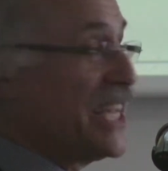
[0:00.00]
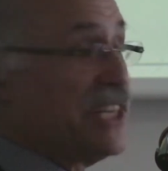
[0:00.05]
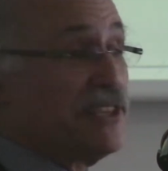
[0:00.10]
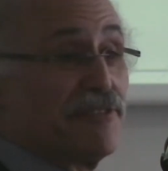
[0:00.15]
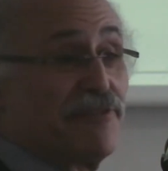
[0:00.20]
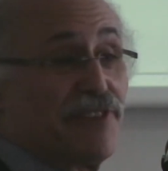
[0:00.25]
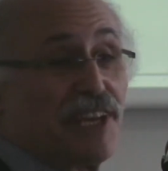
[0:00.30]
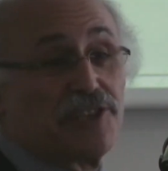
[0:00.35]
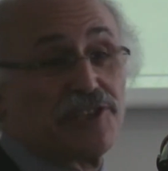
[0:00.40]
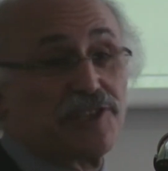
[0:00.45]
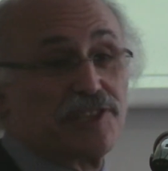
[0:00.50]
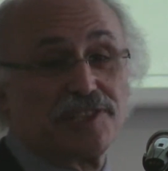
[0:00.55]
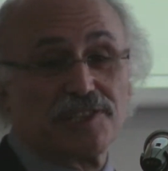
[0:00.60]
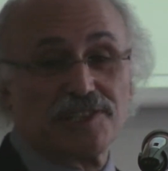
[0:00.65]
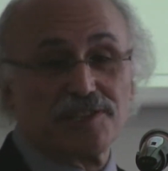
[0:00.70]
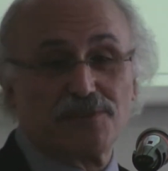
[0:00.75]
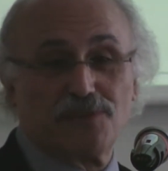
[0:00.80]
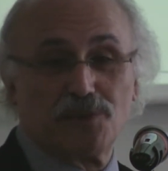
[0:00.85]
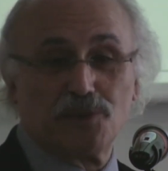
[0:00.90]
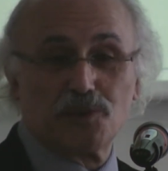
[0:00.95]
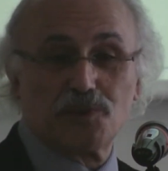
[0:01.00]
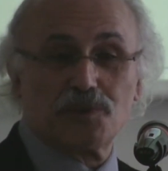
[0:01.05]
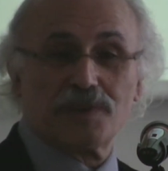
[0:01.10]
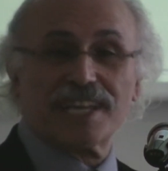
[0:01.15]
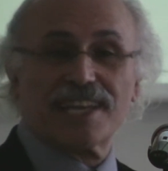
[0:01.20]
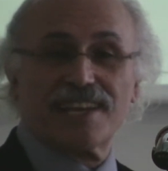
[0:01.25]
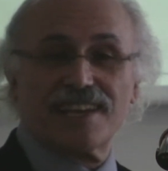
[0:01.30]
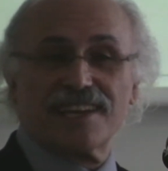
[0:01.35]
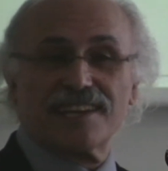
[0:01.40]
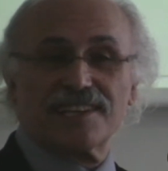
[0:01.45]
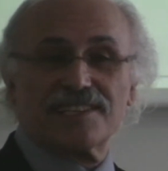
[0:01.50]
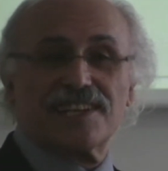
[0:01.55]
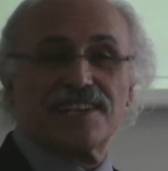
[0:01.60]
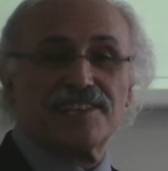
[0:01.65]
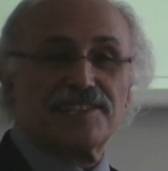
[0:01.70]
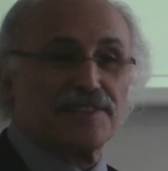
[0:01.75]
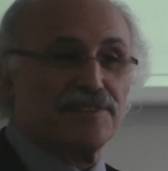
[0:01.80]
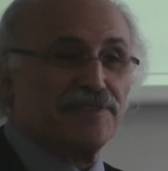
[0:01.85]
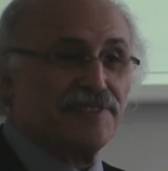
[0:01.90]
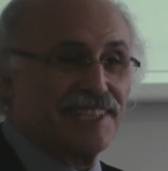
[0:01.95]
interventions for drinking
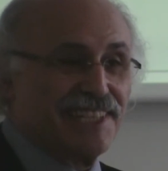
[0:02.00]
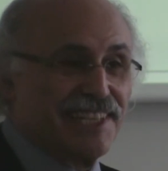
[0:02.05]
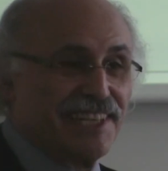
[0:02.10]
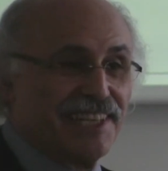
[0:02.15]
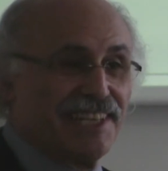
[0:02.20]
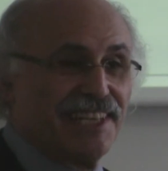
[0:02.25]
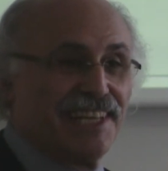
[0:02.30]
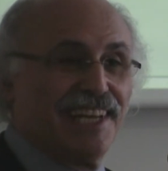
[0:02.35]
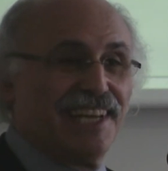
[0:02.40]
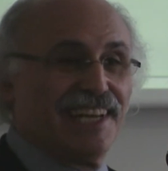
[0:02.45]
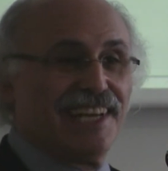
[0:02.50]
excessively,